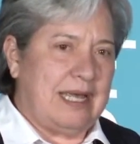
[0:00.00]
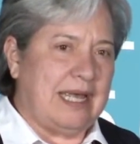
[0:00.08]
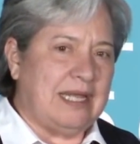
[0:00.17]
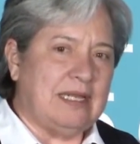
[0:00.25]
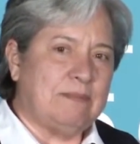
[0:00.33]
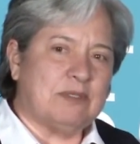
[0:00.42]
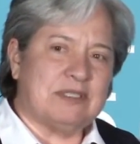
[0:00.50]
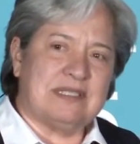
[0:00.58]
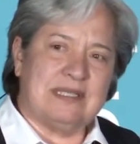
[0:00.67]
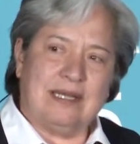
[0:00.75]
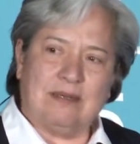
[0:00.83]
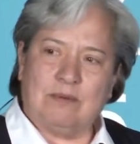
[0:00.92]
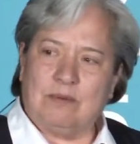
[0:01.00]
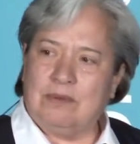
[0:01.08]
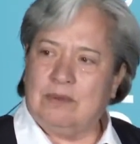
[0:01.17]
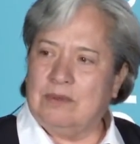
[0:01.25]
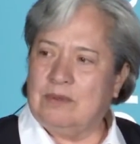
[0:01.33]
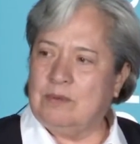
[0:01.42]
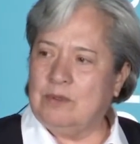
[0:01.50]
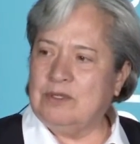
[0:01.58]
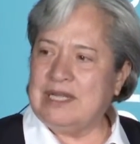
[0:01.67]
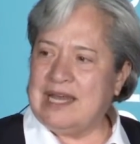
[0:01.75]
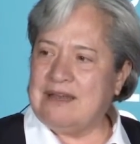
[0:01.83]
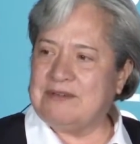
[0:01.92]
80% will
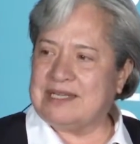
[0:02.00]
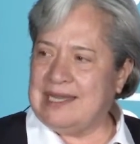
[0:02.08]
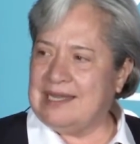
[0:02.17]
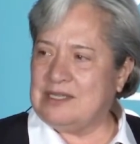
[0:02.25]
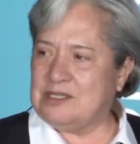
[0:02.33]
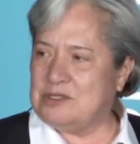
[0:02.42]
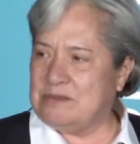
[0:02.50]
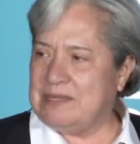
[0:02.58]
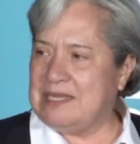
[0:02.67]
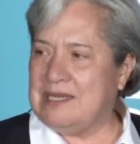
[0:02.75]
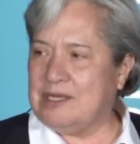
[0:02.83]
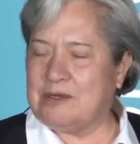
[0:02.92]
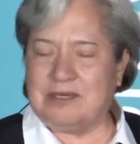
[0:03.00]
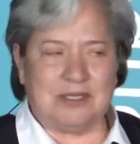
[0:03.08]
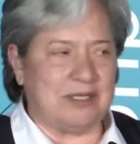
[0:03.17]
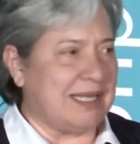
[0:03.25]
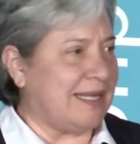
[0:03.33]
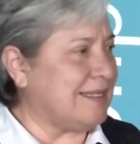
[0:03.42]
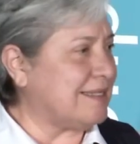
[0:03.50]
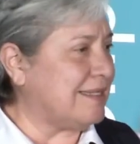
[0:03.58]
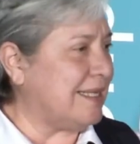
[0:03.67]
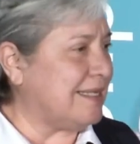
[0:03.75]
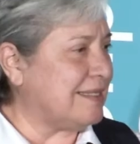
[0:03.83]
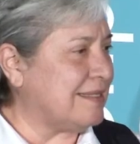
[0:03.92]
have a case to be here in the United
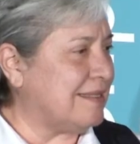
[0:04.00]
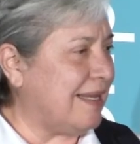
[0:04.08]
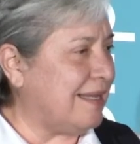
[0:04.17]
States.